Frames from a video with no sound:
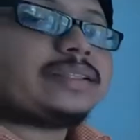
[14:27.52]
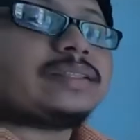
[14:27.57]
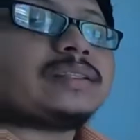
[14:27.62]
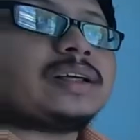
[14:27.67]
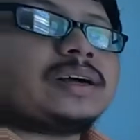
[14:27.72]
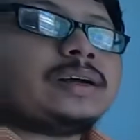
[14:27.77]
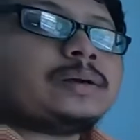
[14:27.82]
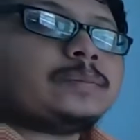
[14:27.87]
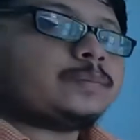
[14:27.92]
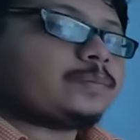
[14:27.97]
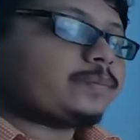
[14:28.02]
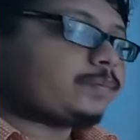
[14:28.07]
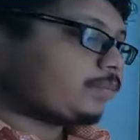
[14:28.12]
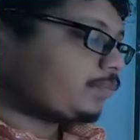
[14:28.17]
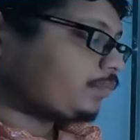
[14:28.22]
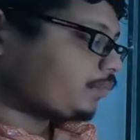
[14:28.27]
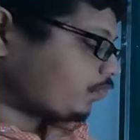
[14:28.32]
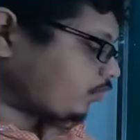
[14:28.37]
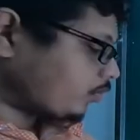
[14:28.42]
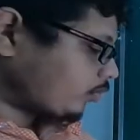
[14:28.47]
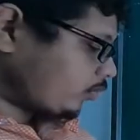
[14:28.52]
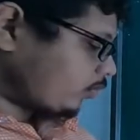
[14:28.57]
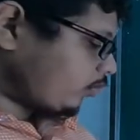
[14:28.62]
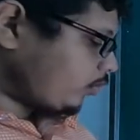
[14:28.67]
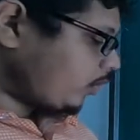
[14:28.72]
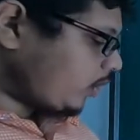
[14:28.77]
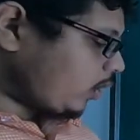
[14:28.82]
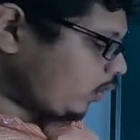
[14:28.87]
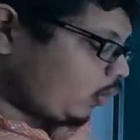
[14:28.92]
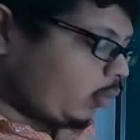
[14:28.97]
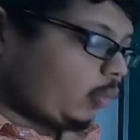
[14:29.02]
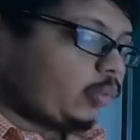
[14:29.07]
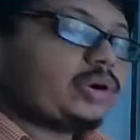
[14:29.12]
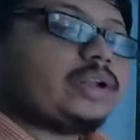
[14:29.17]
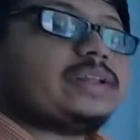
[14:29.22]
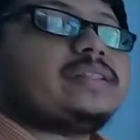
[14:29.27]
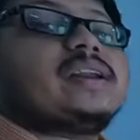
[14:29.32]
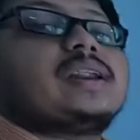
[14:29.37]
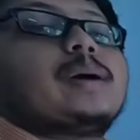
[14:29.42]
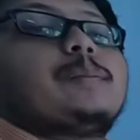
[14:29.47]
in
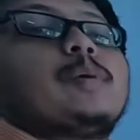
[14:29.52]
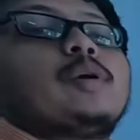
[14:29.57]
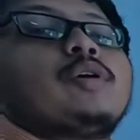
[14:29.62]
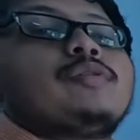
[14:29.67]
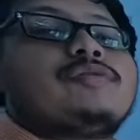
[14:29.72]
the number